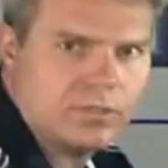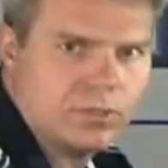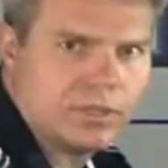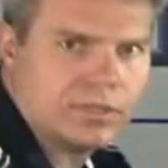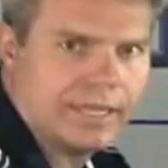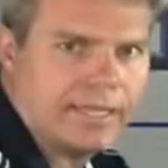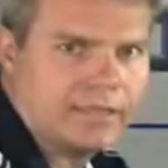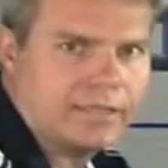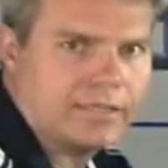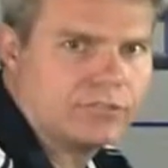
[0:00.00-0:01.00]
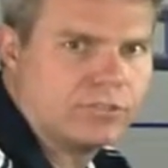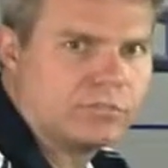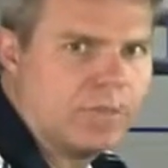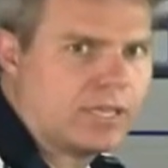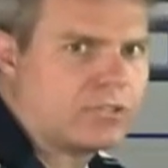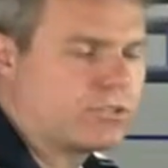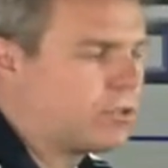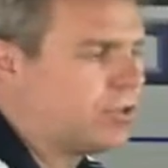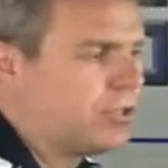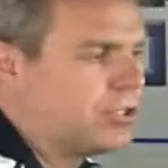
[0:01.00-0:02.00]
doing lately is just making
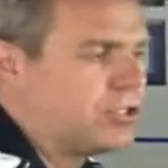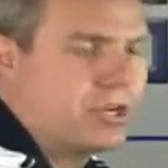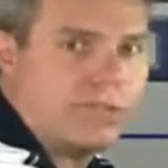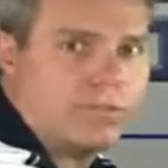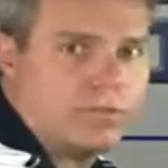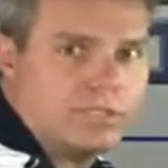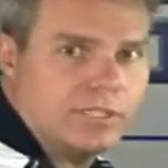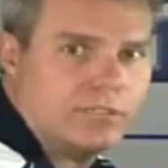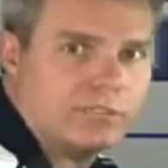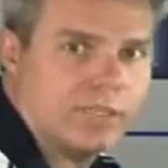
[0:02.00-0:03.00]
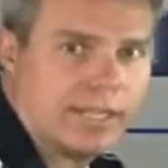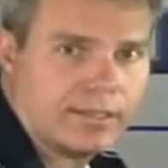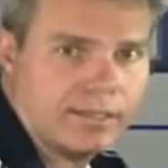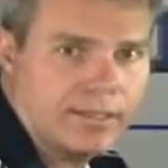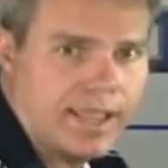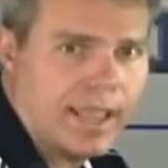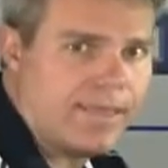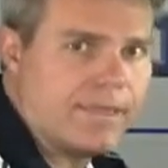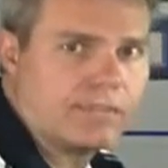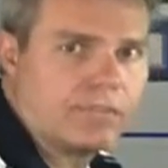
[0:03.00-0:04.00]
sure that the shuffle is selected
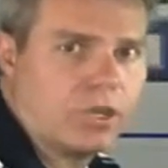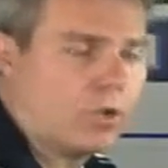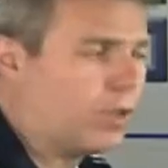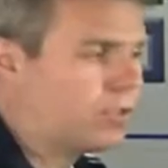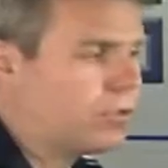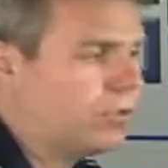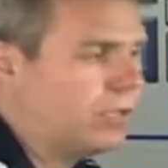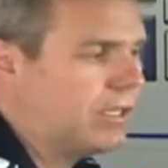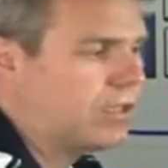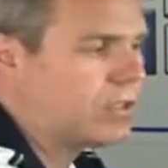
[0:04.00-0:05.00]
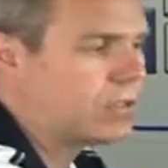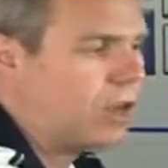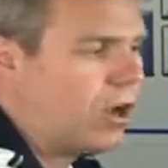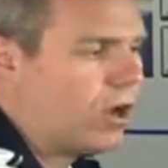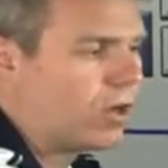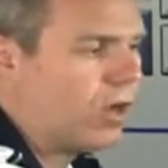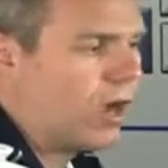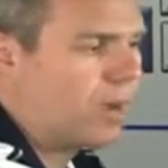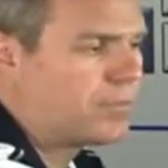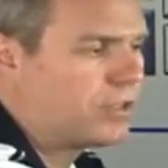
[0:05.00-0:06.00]
and then going to the song
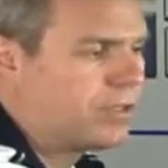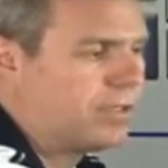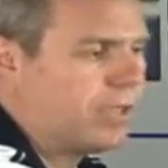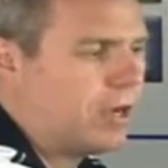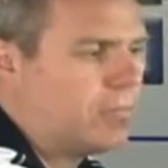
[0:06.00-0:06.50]
option down